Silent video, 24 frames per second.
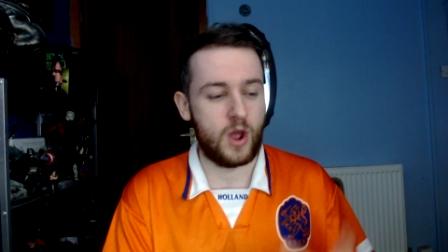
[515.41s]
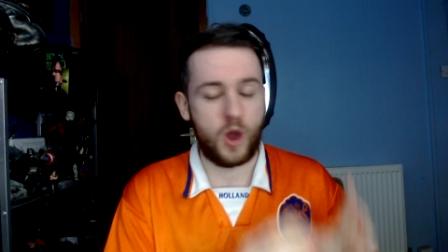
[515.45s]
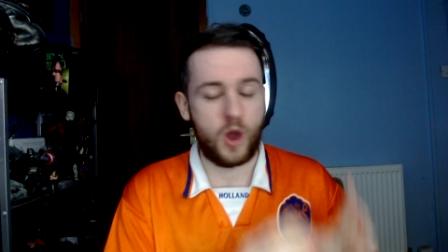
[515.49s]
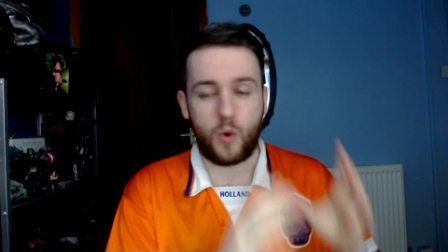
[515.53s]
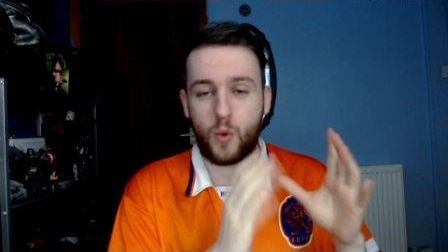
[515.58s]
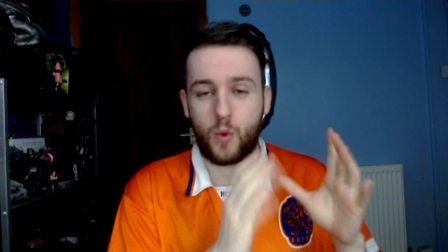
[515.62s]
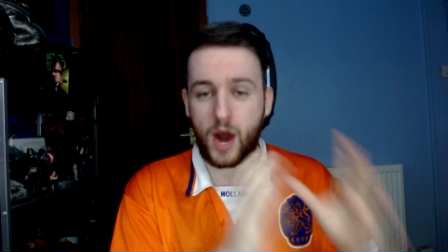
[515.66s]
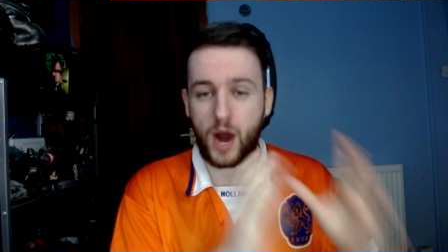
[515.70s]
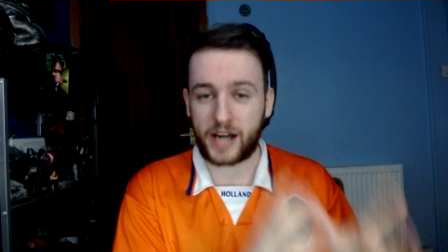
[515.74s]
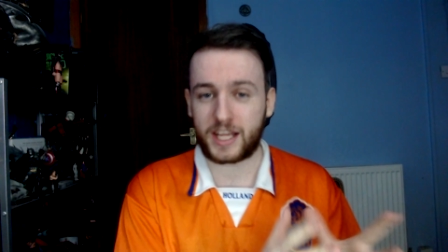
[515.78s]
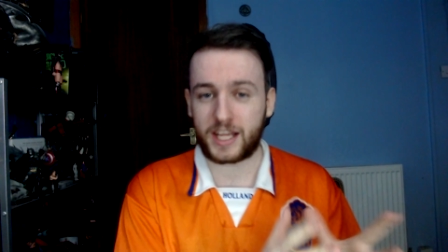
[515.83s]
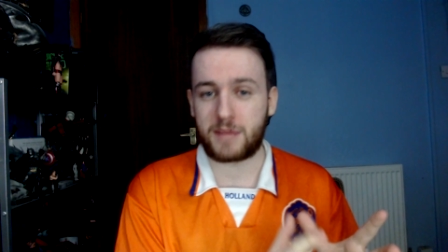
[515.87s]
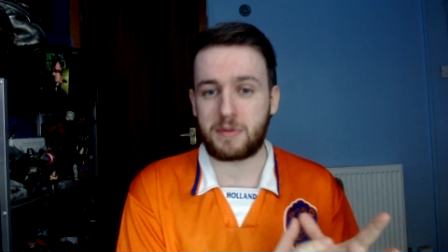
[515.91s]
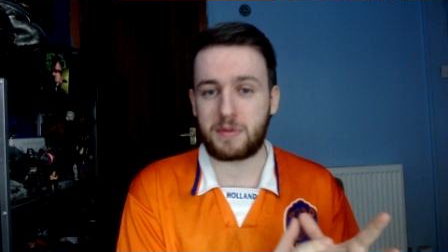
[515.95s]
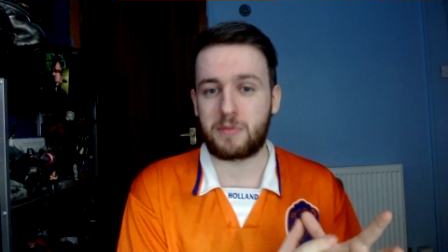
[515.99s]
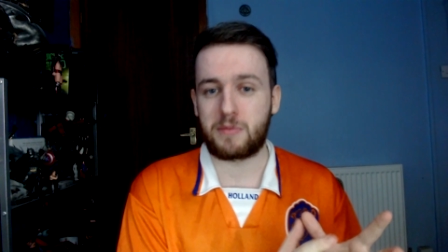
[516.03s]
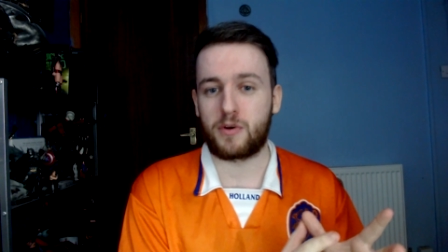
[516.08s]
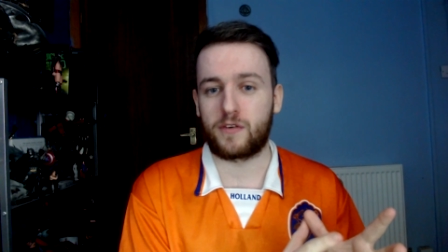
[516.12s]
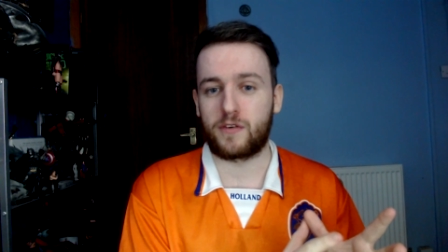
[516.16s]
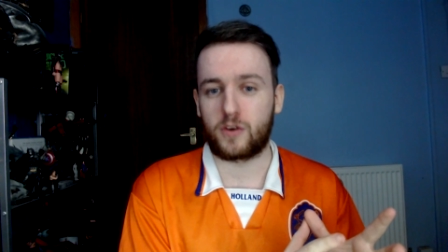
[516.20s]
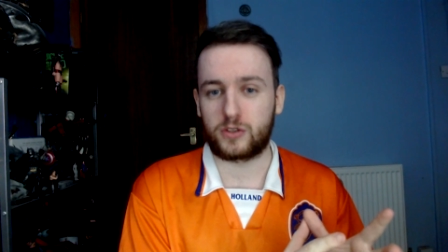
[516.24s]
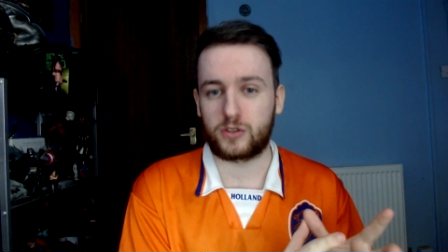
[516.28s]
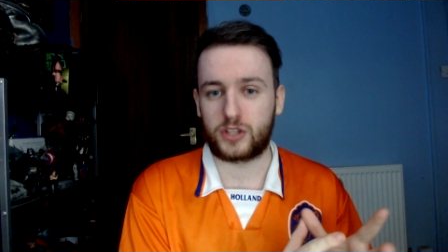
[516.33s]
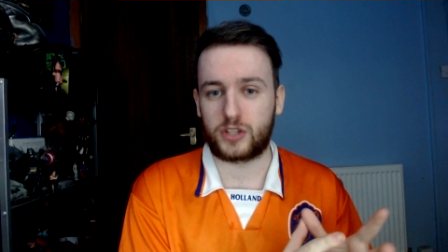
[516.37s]
We are going to be
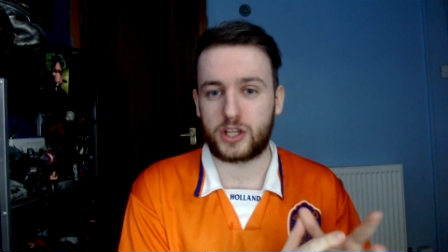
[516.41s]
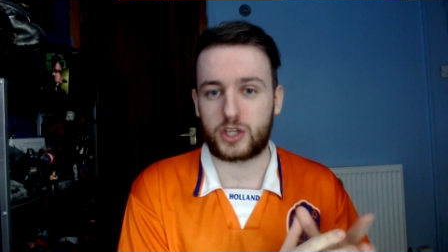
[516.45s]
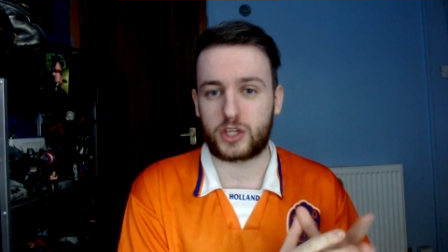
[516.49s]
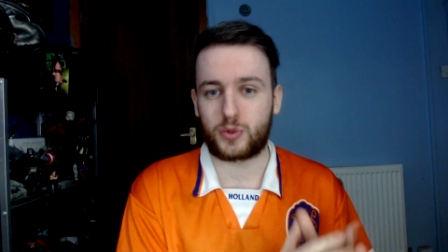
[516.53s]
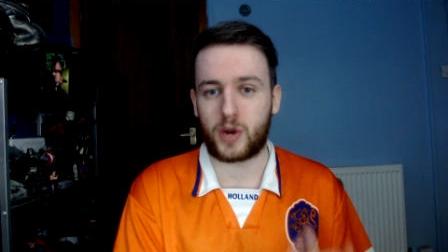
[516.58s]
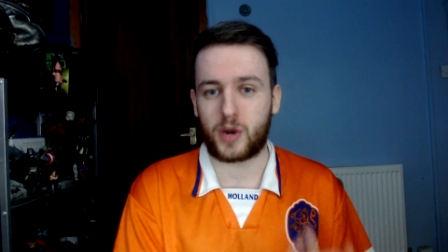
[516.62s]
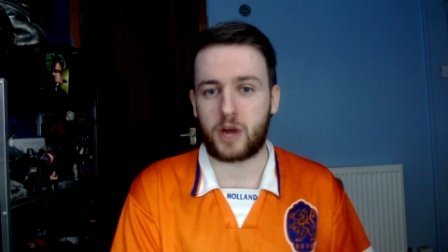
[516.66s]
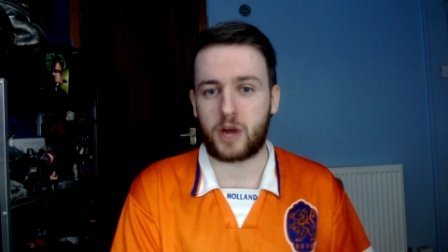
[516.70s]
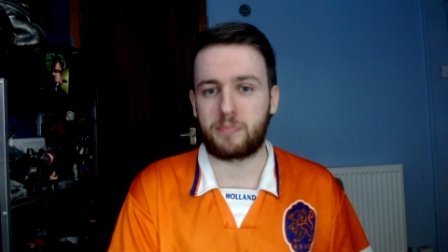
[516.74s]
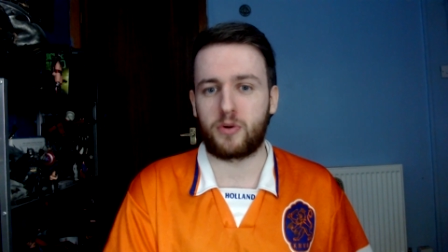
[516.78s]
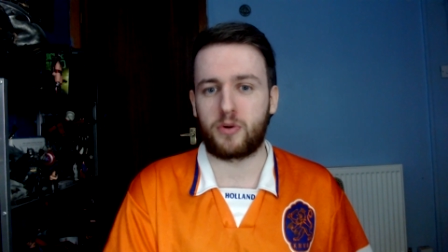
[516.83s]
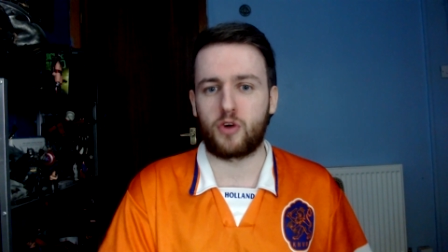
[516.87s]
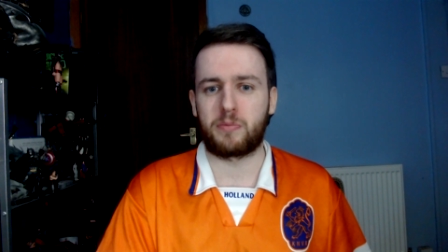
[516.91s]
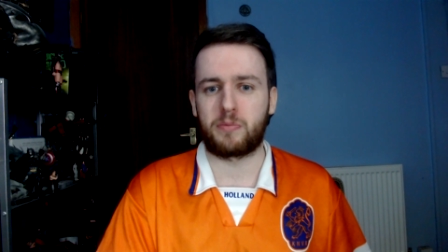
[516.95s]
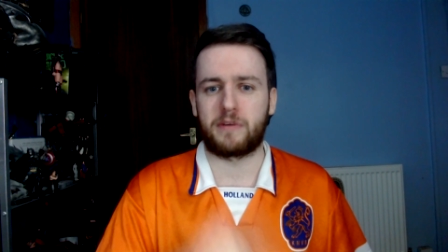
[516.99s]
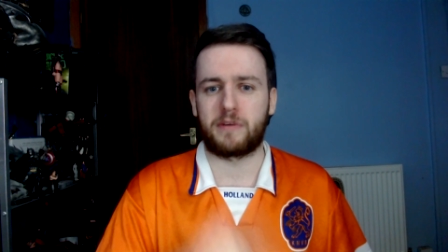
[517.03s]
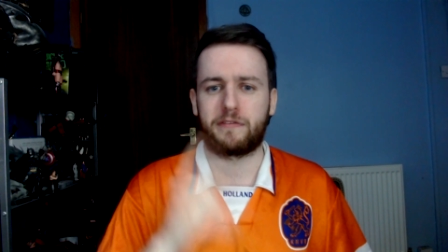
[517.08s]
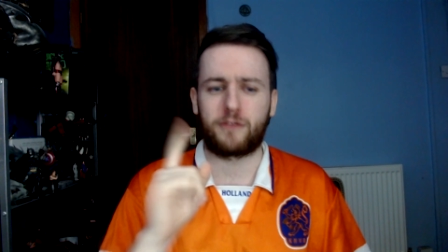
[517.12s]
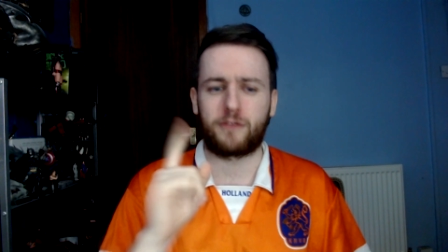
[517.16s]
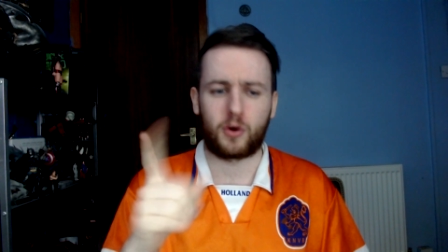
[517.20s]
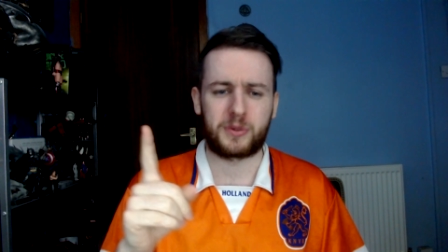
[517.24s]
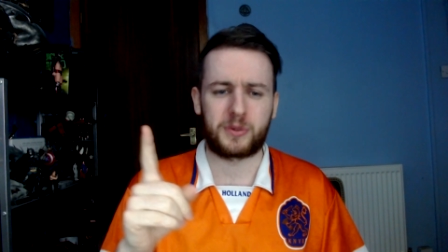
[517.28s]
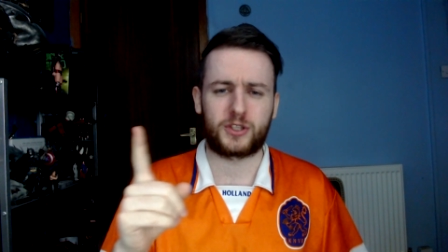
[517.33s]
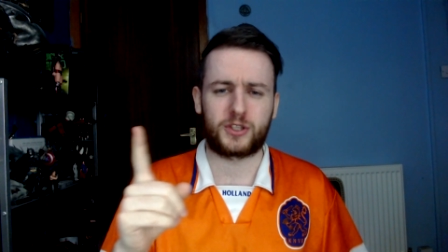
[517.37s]
moving on to the Twitter poll, but
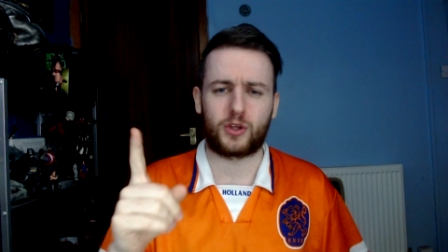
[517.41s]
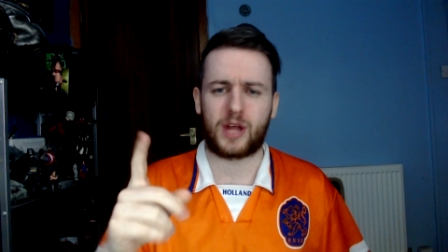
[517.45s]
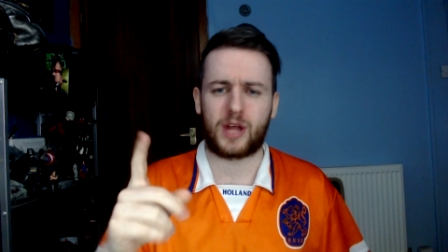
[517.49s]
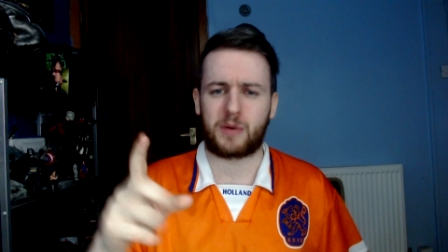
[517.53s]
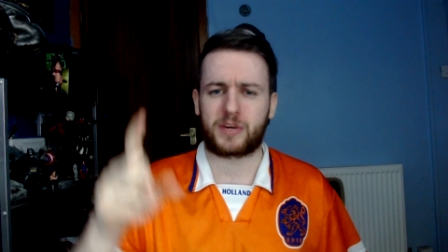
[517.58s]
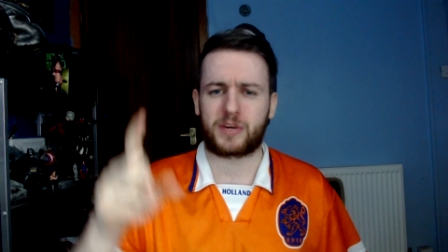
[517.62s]
before we do that,